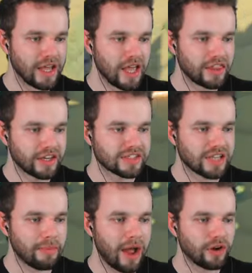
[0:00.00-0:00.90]
they
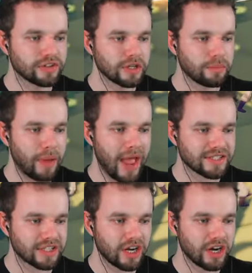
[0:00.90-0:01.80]
somehow did
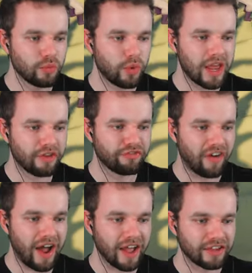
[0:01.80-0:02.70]
better in wave
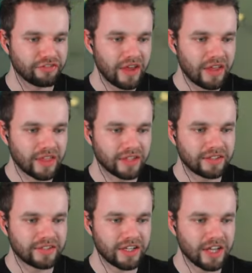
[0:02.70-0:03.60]
5 than
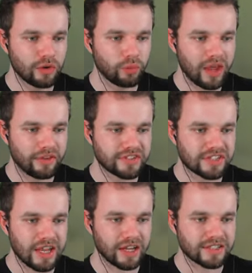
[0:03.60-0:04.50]
they did in wave
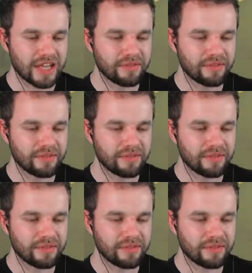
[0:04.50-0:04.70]
6.